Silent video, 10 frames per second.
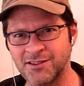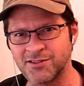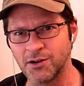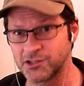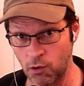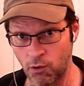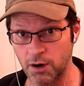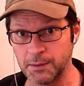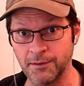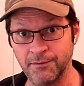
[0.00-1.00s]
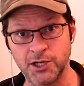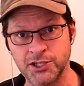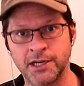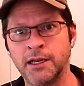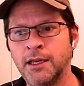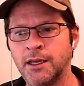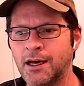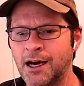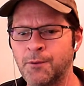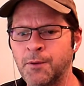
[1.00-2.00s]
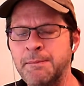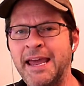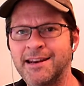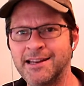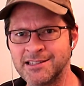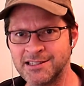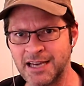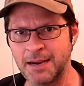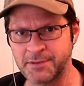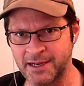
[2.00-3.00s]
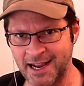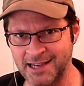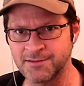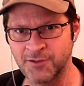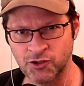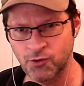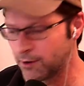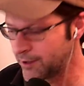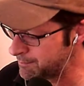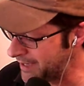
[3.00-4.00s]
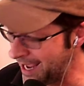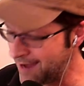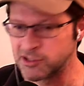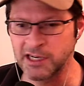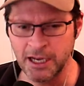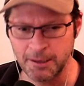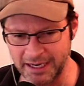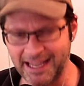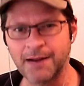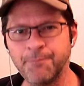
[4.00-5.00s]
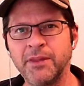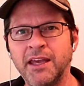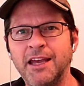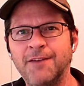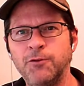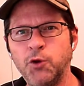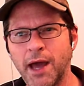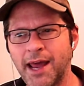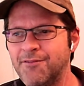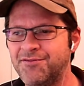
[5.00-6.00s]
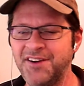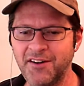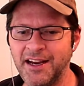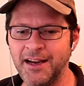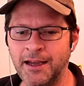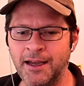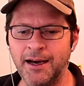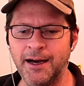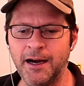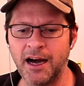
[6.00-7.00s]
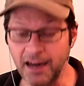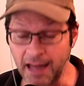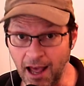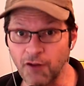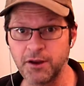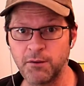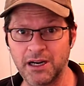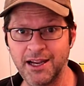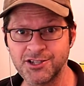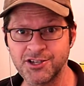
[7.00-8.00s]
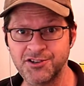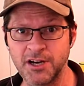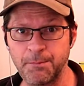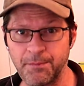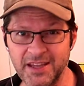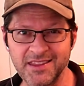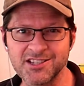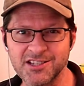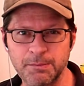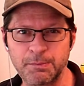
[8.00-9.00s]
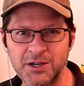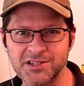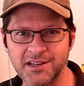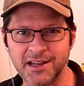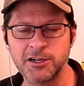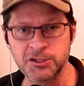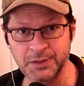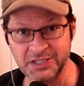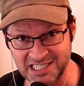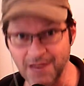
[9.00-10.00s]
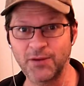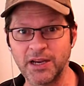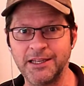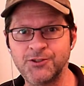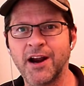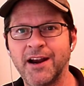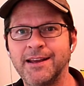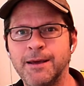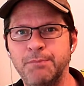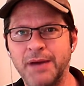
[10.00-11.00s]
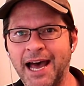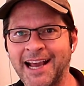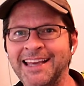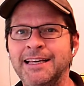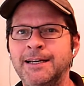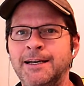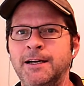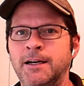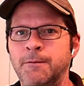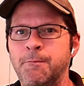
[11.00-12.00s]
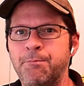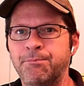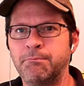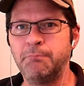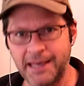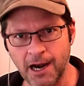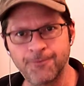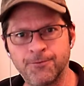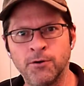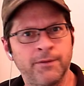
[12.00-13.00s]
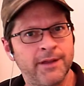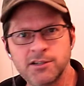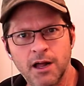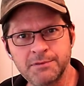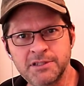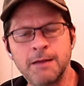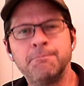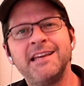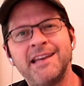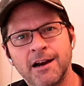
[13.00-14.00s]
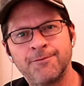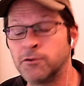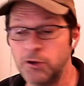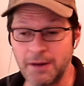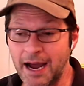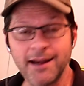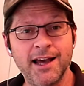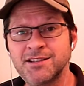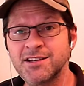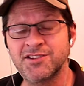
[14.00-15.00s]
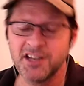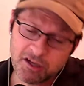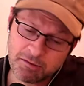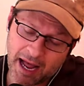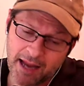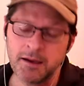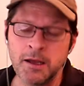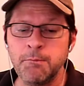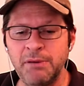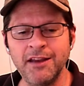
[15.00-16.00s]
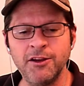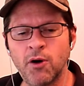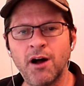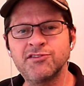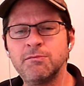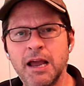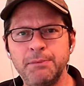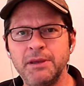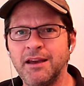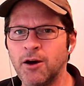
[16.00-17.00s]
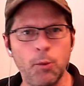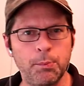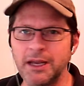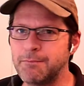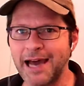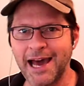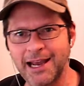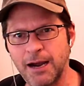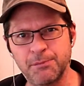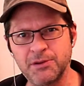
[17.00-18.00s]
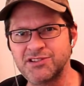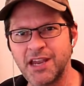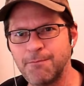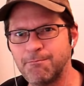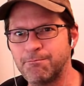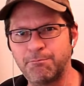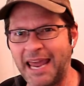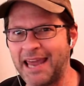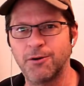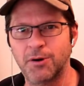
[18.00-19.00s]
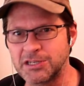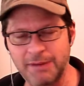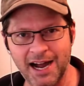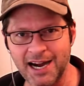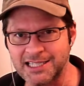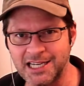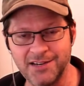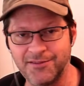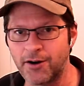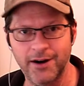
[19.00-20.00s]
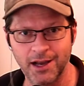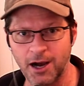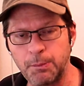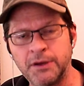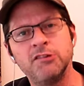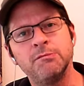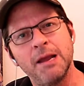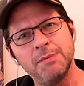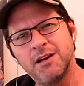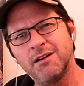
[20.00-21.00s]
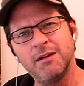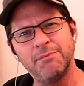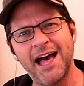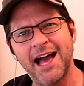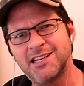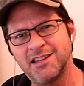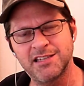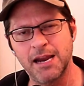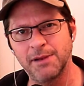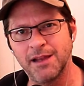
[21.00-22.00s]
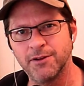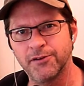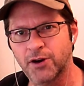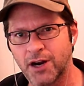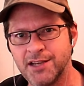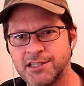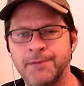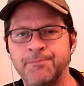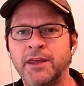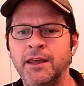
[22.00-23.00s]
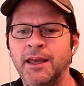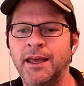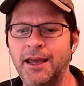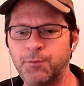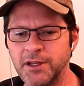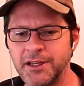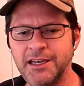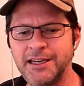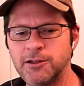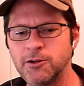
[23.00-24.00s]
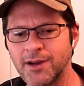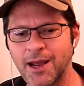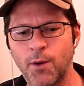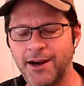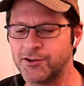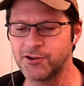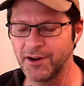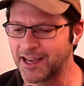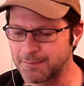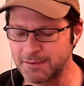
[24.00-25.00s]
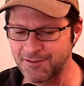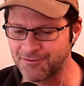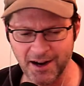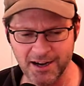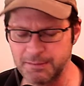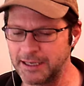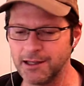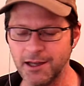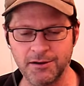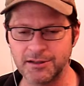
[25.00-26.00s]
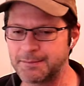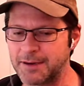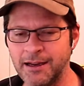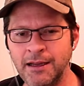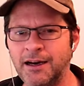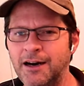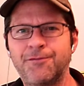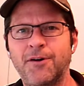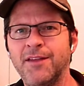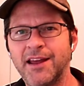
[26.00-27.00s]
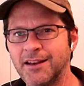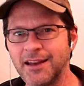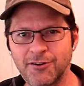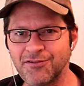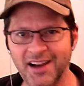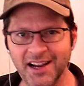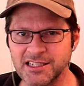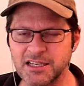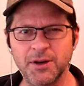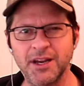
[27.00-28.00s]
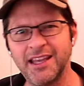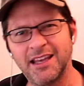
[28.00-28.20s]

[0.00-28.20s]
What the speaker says: So it's a horrible version when a man does these same kinds of controlling behaviors. But again, if you had a very unhealthy relationship and this is the person that you're specifically trying to get back, be careful. That's all I'm saying. Be careful. You might not succeed. You might. But you also might be opening back up the same Pandora's box that you've already opened. You might be going back to the same level of crazy. And really, you need to look at why you're doing it. Am I afraid to be alone? Am I afraid that I'll never find someone again?